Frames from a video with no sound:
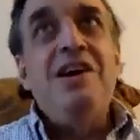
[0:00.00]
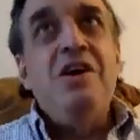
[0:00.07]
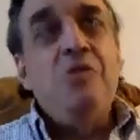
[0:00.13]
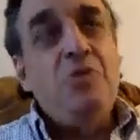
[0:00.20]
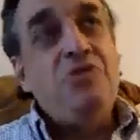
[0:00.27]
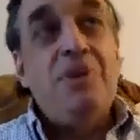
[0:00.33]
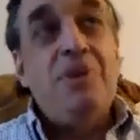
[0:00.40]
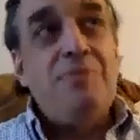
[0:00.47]

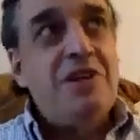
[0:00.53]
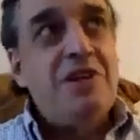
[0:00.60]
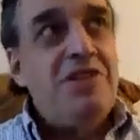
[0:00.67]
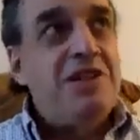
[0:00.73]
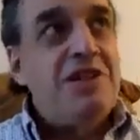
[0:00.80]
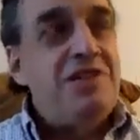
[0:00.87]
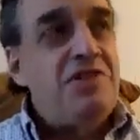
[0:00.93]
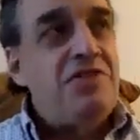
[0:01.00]
with something
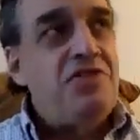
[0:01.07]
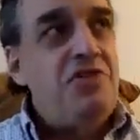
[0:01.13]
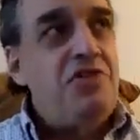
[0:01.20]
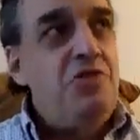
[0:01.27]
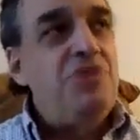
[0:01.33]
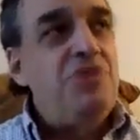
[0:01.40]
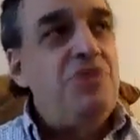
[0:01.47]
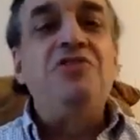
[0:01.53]
like this
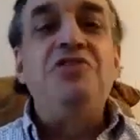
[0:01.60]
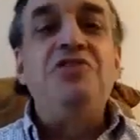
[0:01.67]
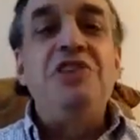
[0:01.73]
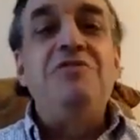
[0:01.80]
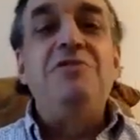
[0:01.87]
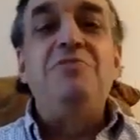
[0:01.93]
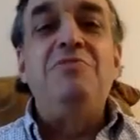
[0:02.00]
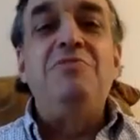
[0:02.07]
too, it doesn't
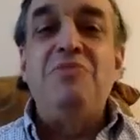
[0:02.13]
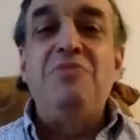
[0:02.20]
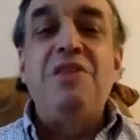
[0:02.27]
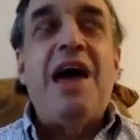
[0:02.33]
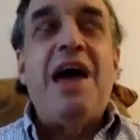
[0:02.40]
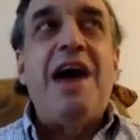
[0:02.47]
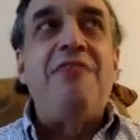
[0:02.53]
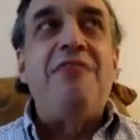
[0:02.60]
even
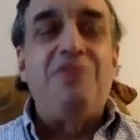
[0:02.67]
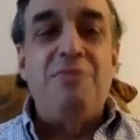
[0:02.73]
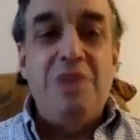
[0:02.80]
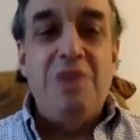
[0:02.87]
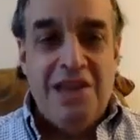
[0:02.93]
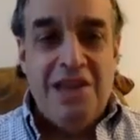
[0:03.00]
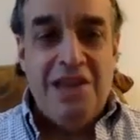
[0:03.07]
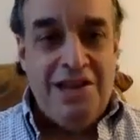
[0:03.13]
have to
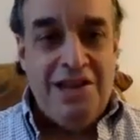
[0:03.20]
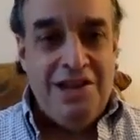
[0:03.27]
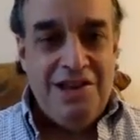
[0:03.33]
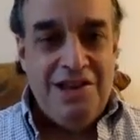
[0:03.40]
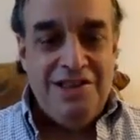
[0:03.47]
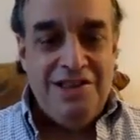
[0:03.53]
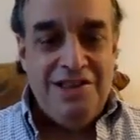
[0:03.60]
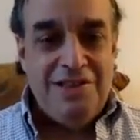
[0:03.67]
mean
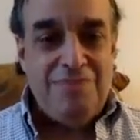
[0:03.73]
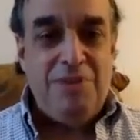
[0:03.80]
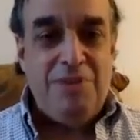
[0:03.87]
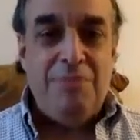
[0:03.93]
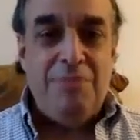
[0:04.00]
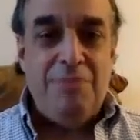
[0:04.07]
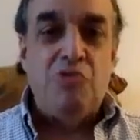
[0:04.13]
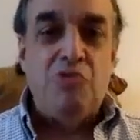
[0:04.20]
that
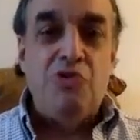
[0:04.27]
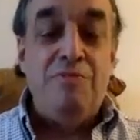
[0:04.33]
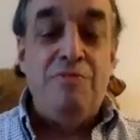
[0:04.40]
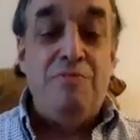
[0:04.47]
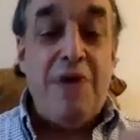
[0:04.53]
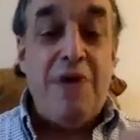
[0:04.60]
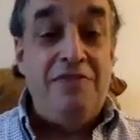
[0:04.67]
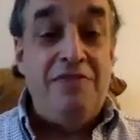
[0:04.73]
people are in
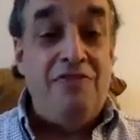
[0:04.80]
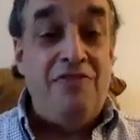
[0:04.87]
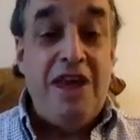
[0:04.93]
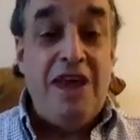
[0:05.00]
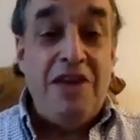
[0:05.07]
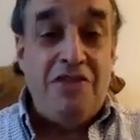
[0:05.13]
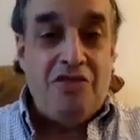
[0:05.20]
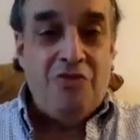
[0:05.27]
bad
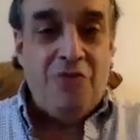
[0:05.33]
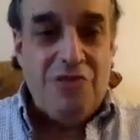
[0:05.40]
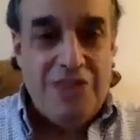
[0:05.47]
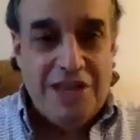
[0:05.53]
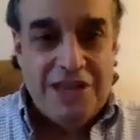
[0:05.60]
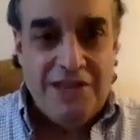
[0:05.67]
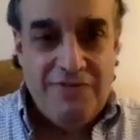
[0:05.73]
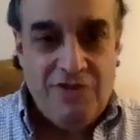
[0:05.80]
faith when
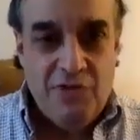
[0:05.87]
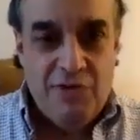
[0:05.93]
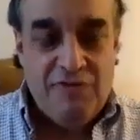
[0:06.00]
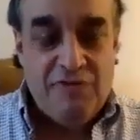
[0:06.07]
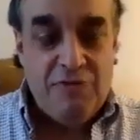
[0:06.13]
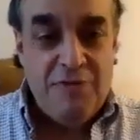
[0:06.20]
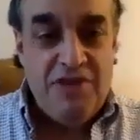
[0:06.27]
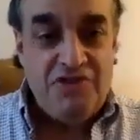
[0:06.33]
they give you
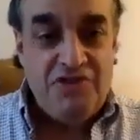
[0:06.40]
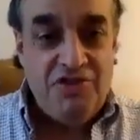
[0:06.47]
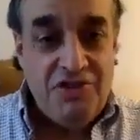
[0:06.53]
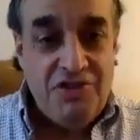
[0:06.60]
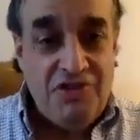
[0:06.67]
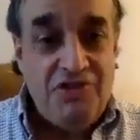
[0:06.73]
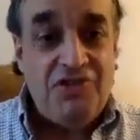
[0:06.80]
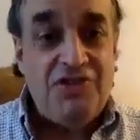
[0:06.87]
information.
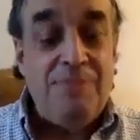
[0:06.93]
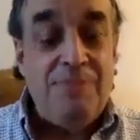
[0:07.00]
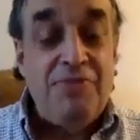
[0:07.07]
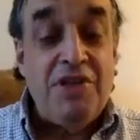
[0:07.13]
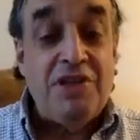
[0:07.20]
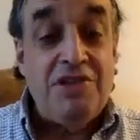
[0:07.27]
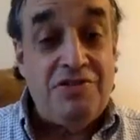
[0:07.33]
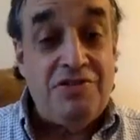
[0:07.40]
This is
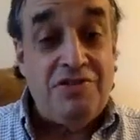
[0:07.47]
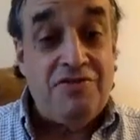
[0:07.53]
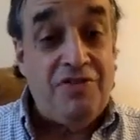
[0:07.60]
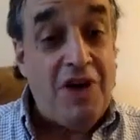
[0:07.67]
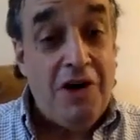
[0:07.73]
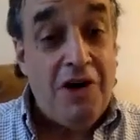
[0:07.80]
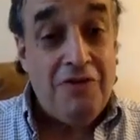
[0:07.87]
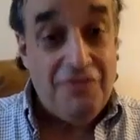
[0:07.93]
something that's
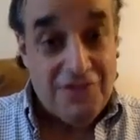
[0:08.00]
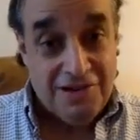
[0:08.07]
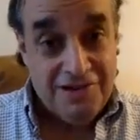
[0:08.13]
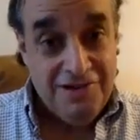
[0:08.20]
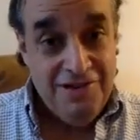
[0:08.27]
evolving.